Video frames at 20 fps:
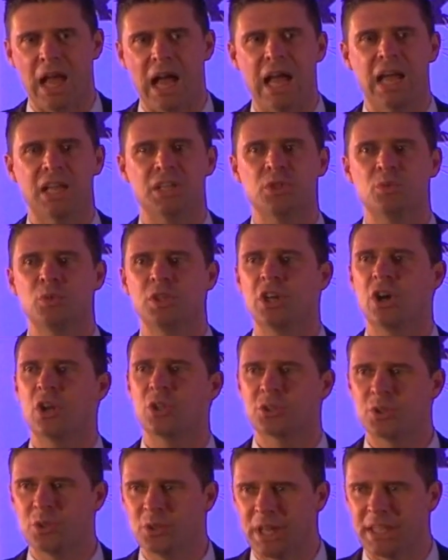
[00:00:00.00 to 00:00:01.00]
and we
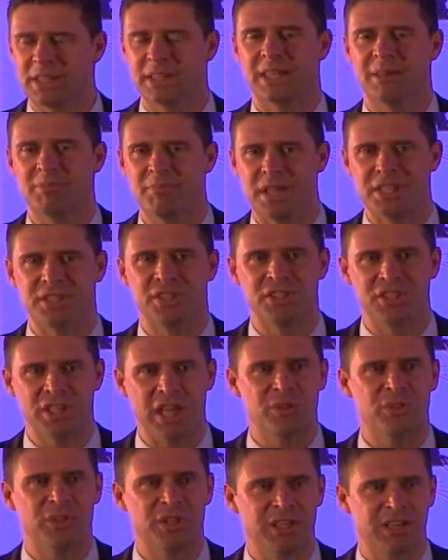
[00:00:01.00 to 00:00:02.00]
also get that message
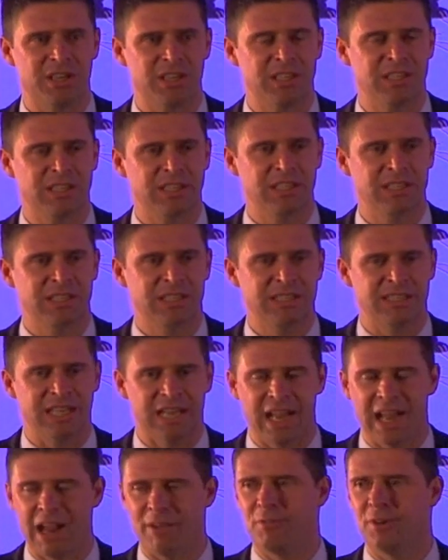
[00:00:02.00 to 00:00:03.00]
out there
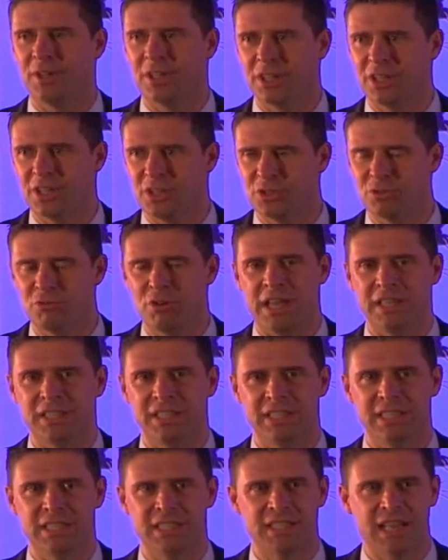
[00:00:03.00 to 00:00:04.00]
that Africa is
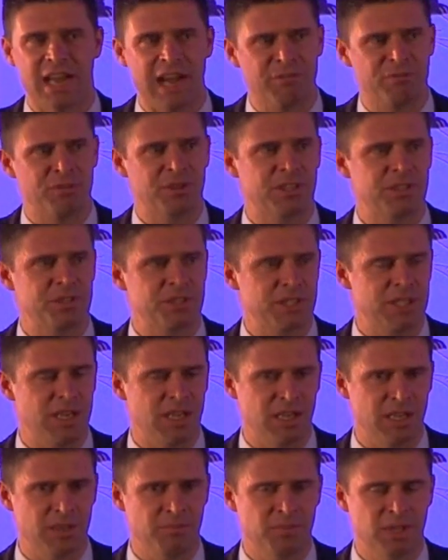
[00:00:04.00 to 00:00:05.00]
ready, it's Africa's
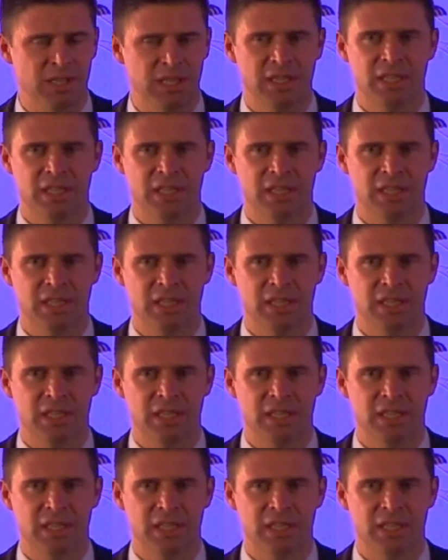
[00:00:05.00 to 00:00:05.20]
time,